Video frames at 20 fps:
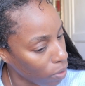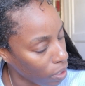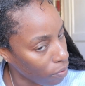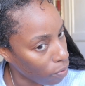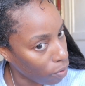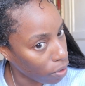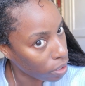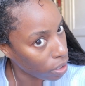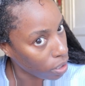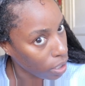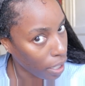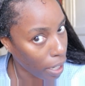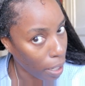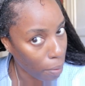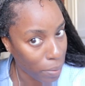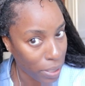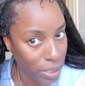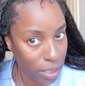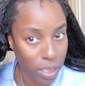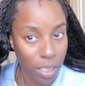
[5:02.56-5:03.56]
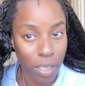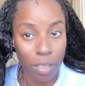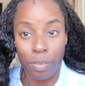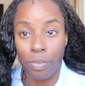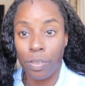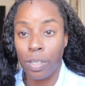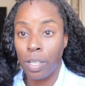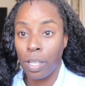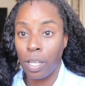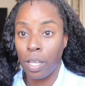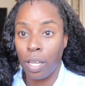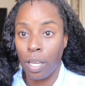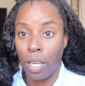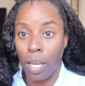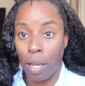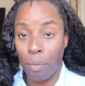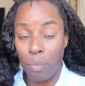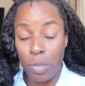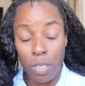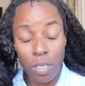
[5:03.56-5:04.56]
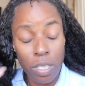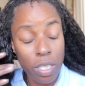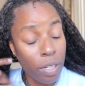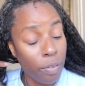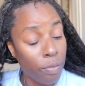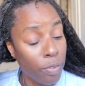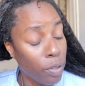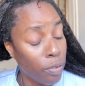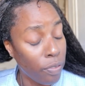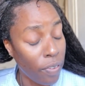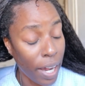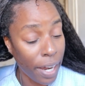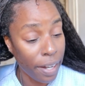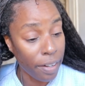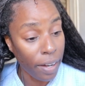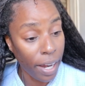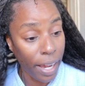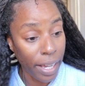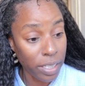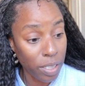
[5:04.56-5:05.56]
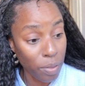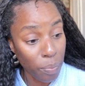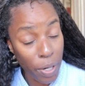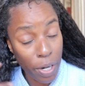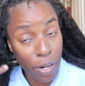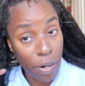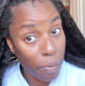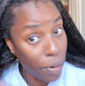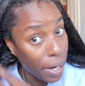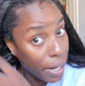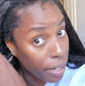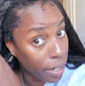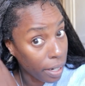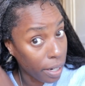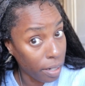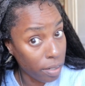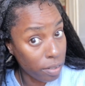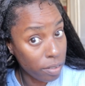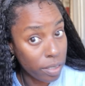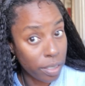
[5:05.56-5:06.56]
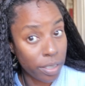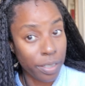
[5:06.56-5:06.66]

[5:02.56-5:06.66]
even want to look at myself. I'm using the viewfinder as a mirror right now